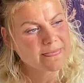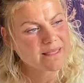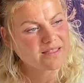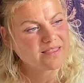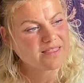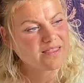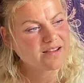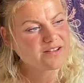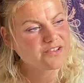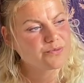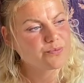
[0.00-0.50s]

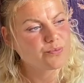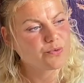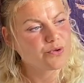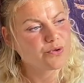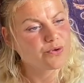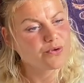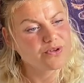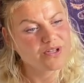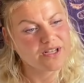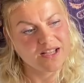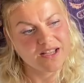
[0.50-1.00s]
there's
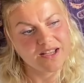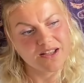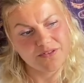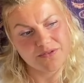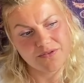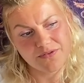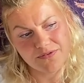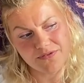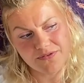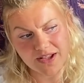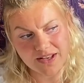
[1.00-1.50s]
beauty in
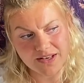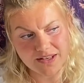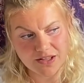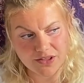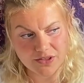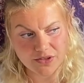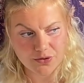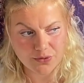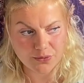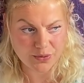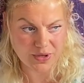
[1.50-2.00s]
finding
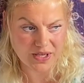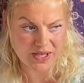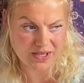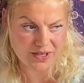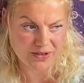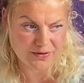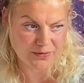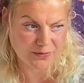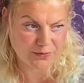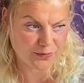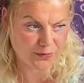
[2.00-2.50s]
your
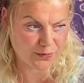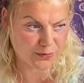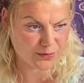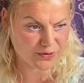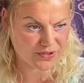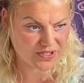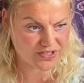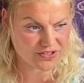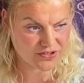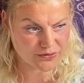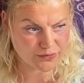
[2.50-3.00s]
way through
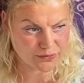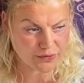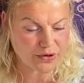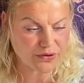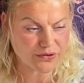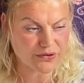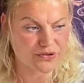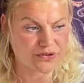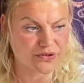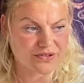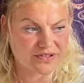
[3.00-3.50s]
these
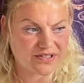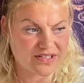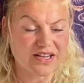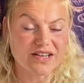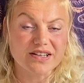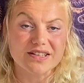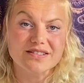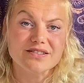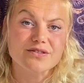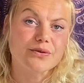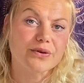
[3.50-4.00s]
structures that
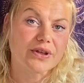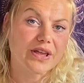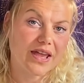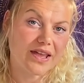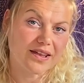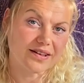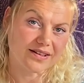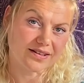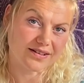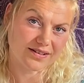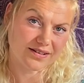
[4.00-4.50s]
is
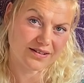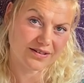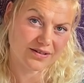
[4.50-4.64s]
created.